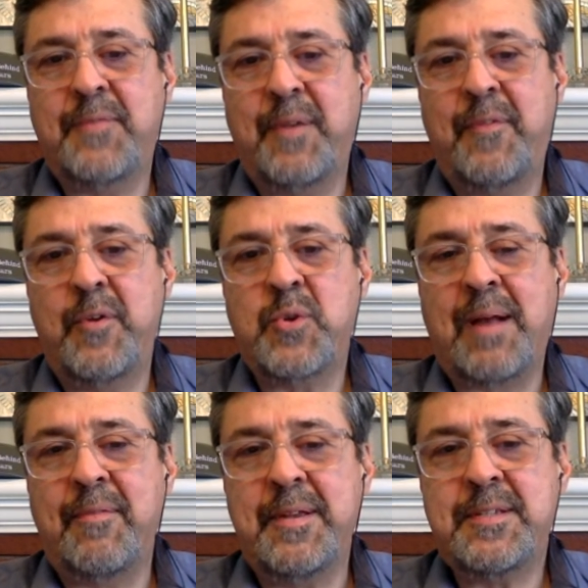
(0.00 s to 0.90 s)
if you're
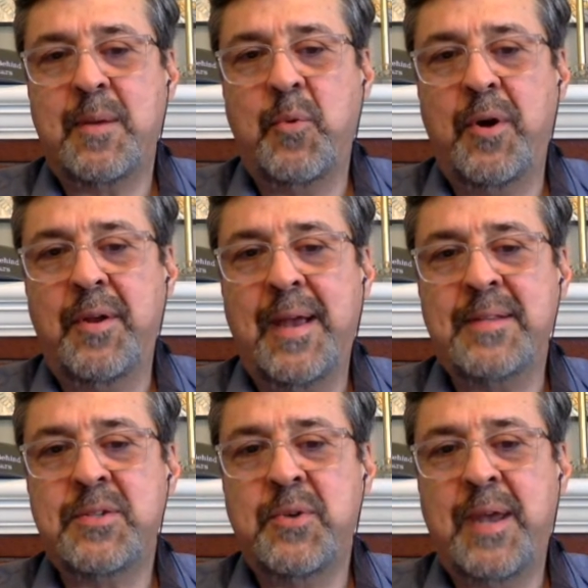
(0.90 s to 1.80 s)
traveling somewhere, you
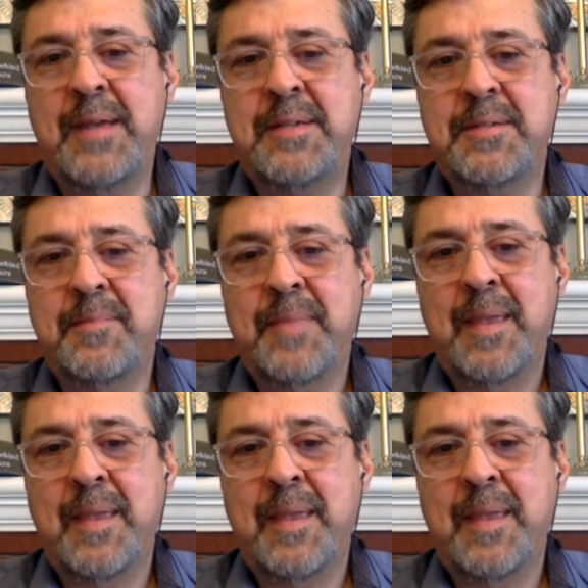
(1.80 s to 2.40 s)
had suitcase,